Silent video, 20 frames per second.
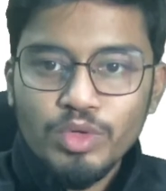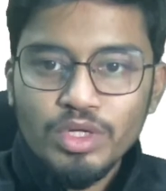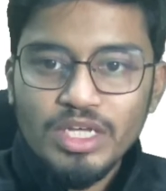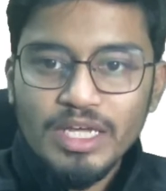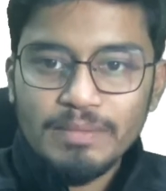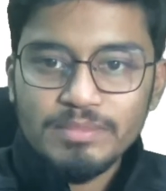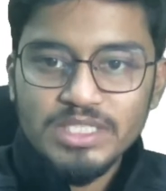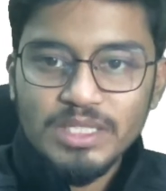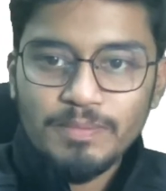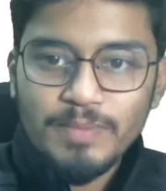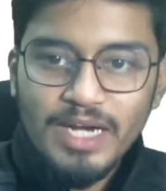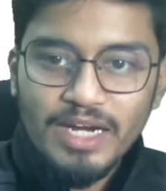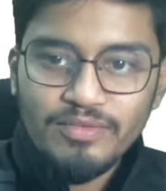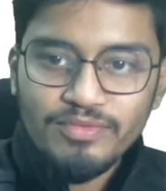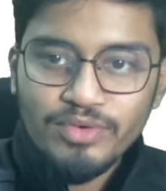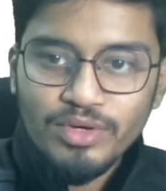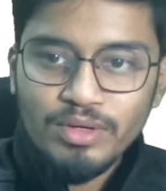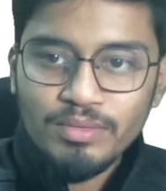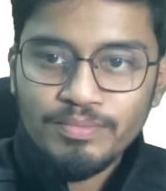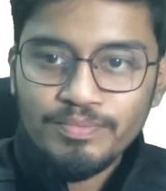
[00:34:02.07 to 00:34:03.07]
bootcamps and
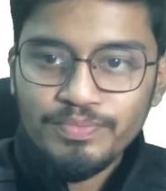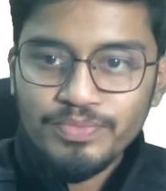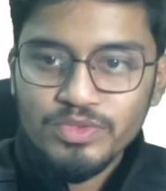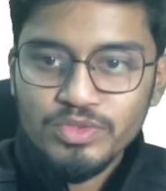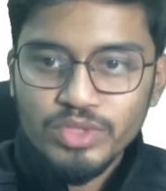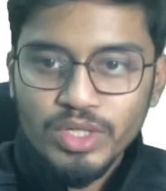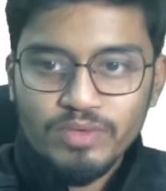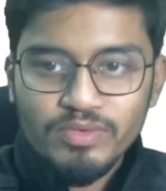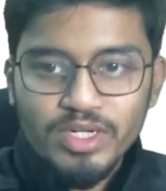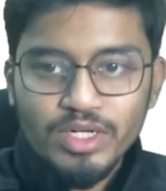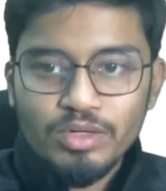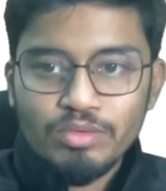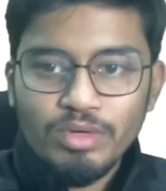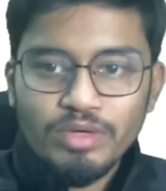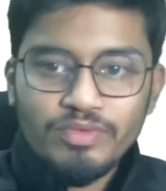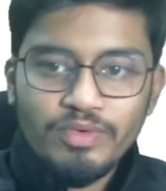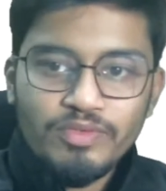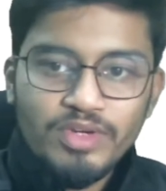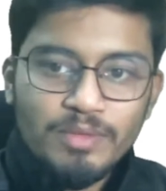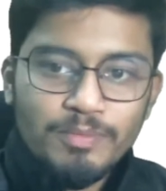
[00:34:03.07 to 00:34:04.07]
platform, solved around
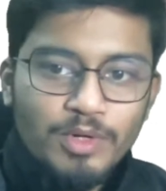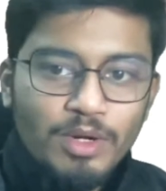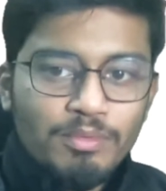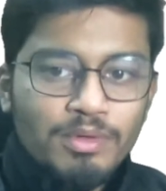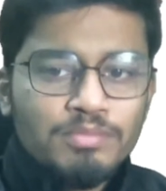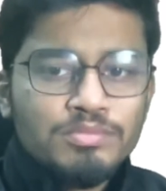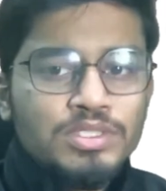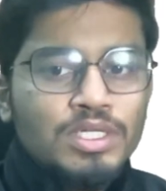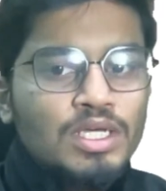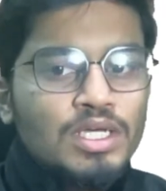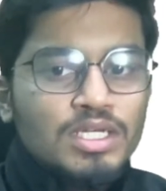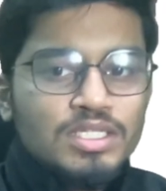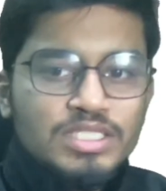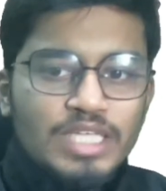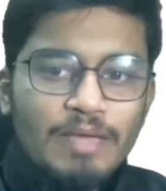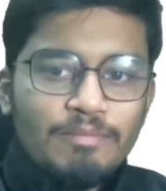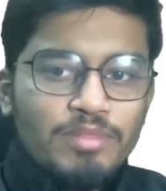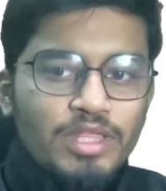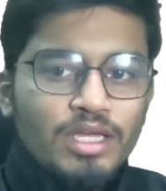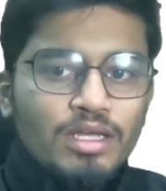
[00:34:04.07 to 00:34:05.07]
150 problems.
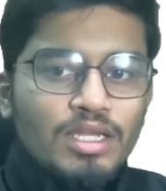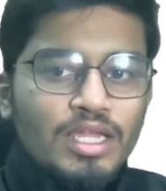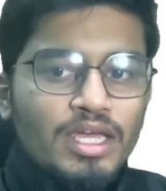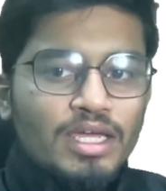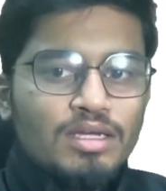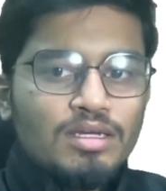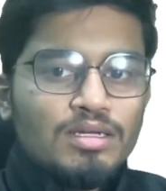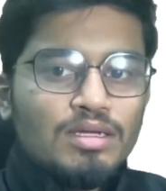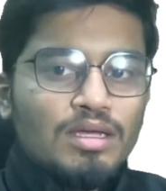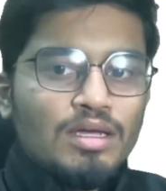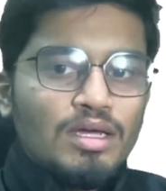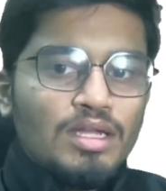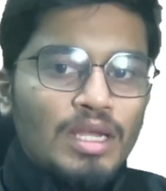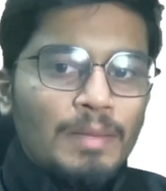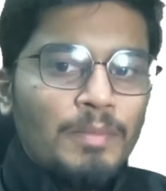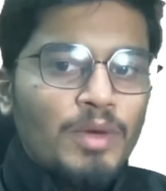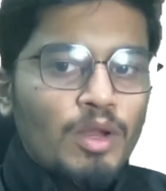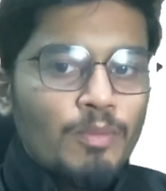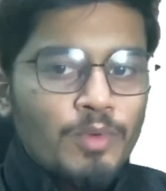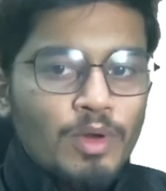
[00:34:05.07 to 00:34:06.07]
Same thing, like
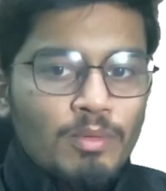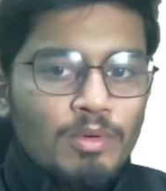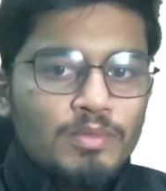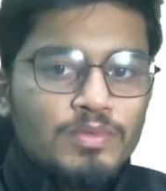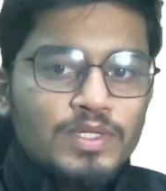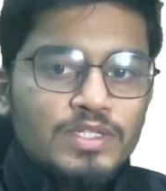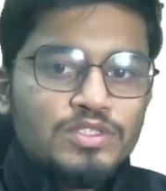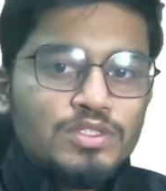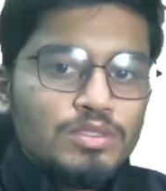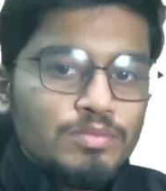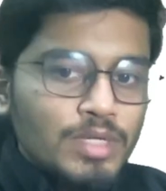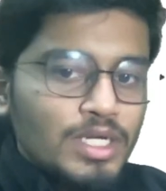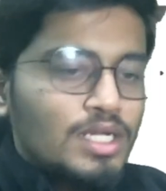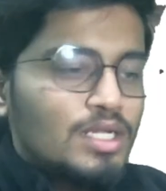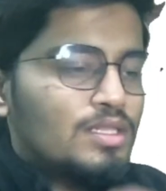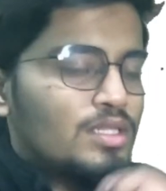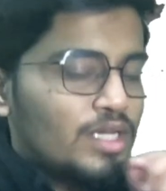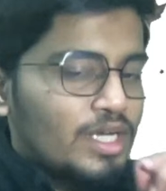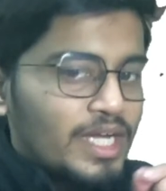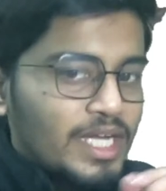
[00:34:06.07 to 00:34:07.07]
number of problems does not
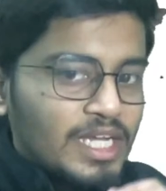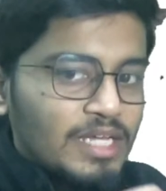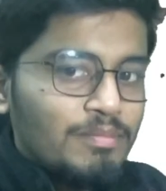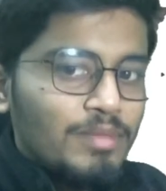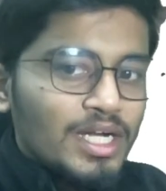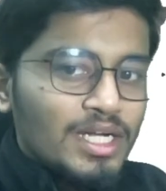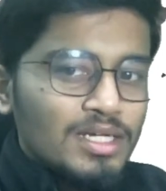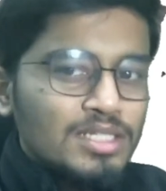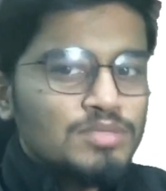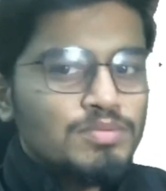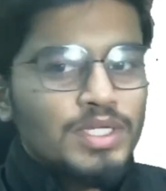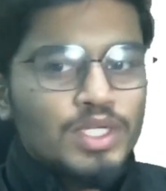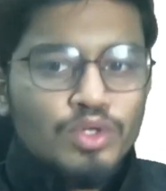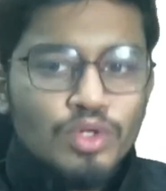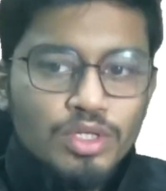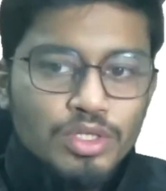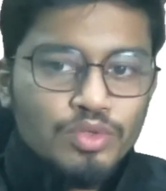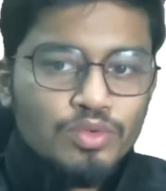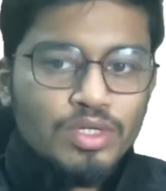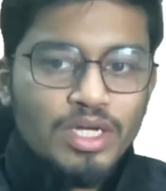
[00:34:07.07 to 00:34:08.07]
matter, the rating matters, but
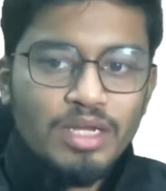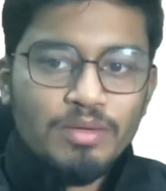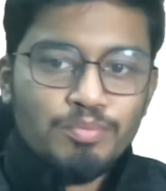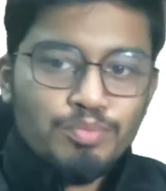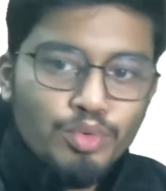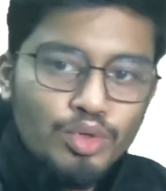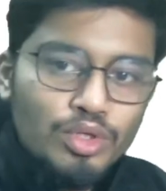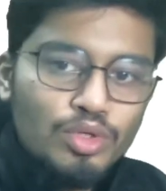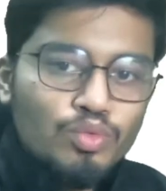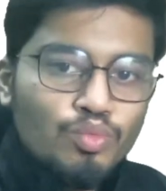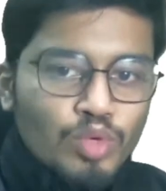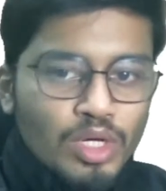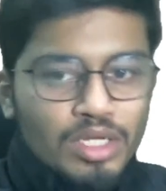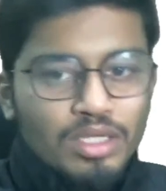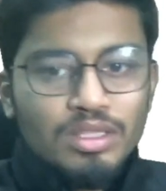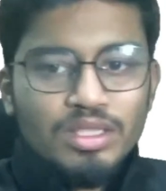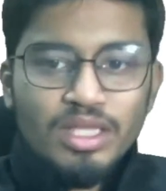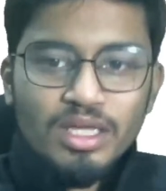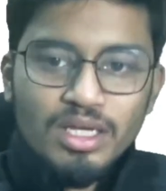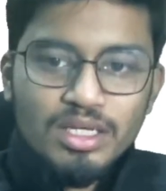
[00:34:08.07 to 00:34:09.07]
good, you can put
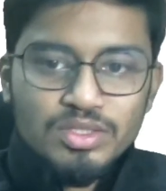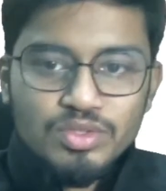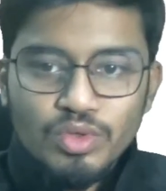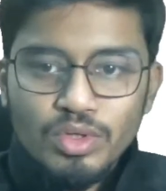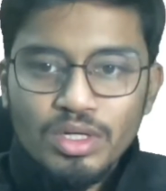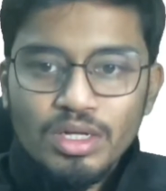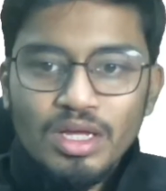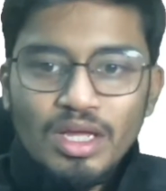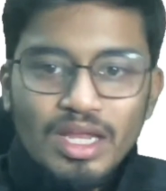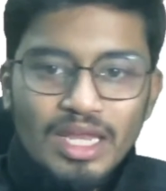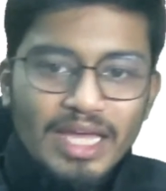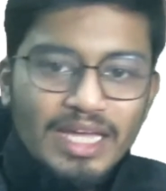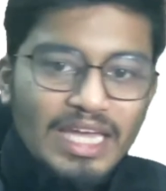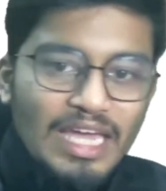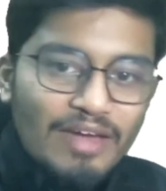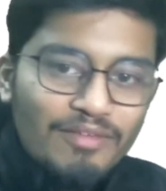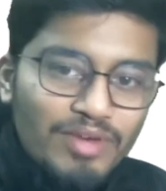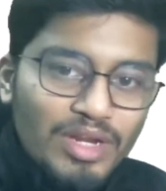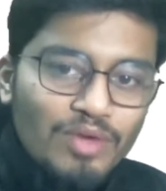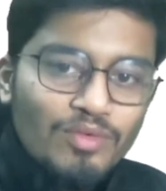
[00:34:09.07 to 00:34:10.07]
one thing is good. Like
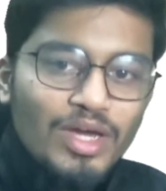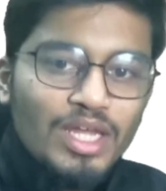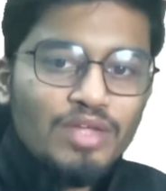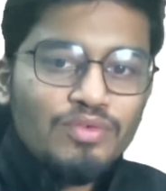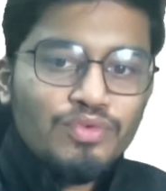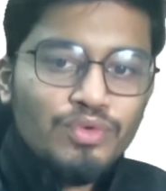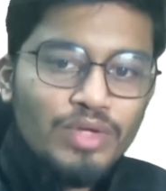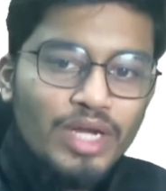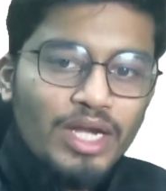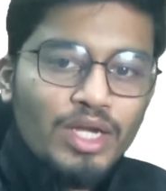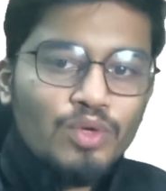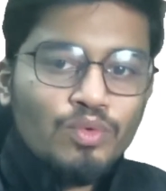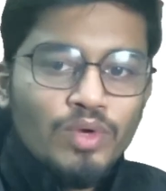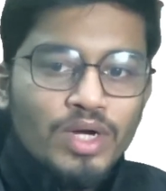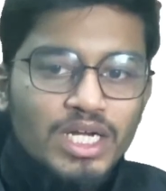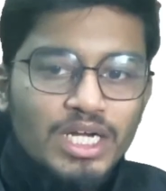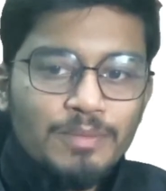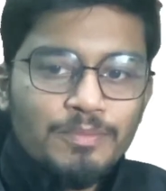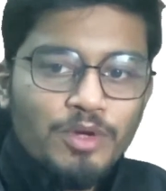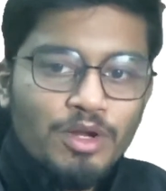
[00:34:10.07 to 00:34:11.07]
everywhere, if you write
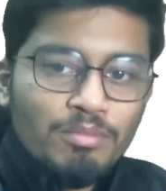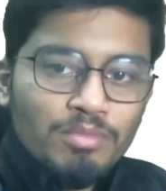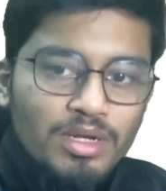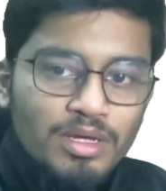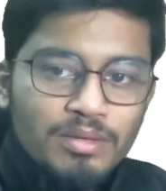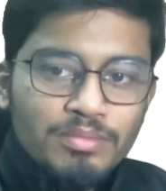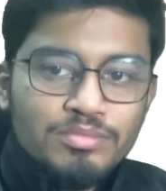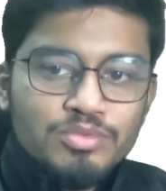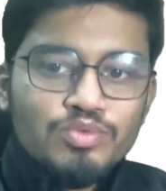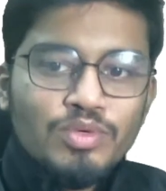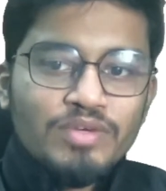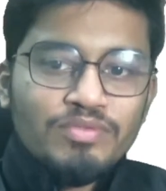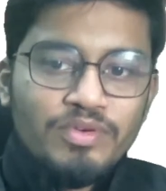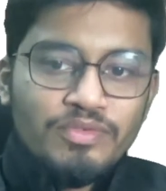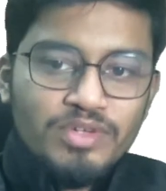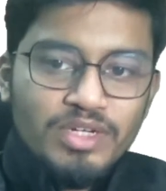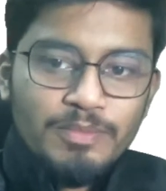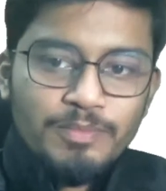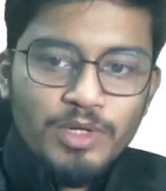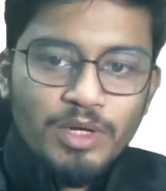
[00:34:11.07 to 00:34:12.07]
200 problems,
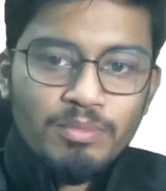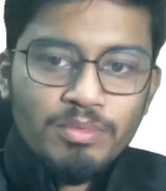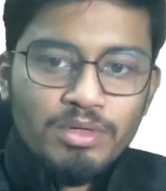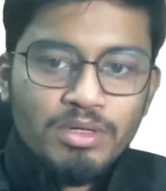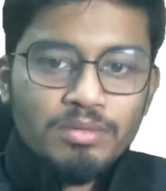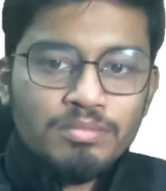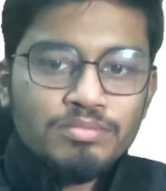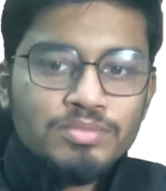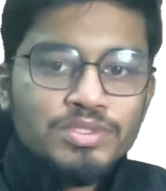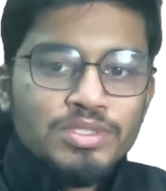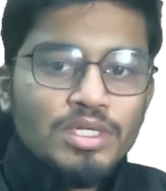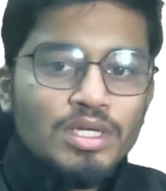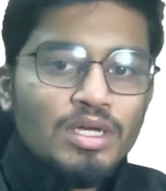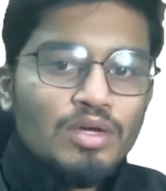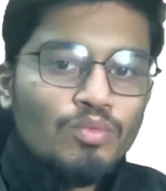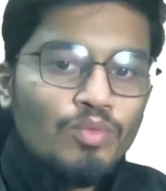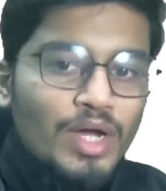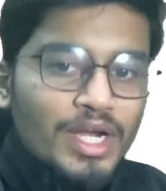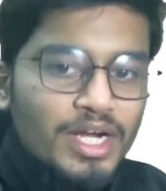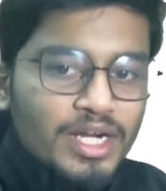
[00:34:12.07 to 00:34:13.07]
150 problems,
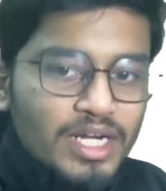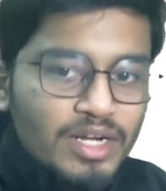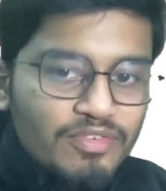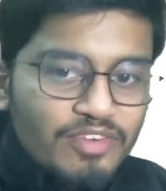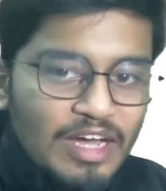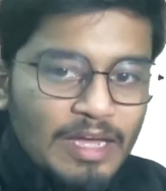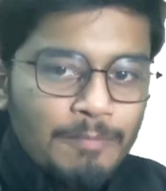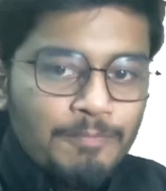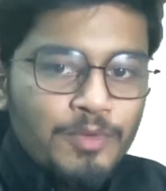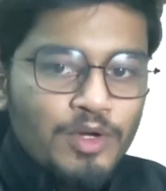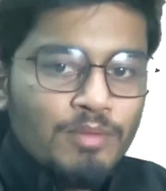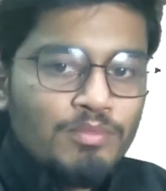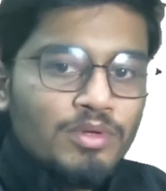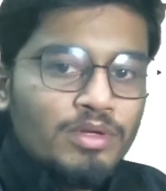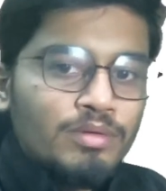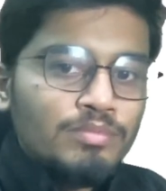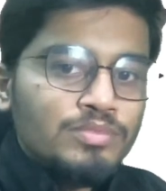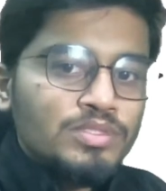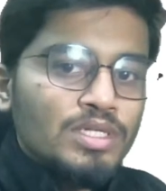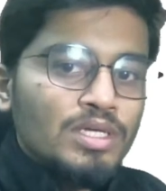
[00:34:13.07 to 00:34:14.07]
105
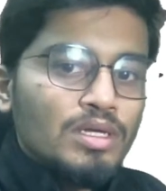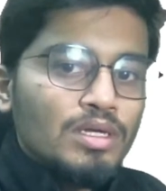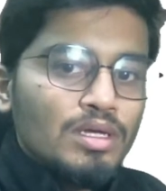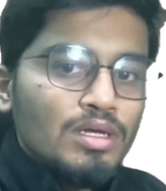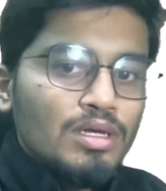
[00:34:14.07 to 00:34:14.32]
problems,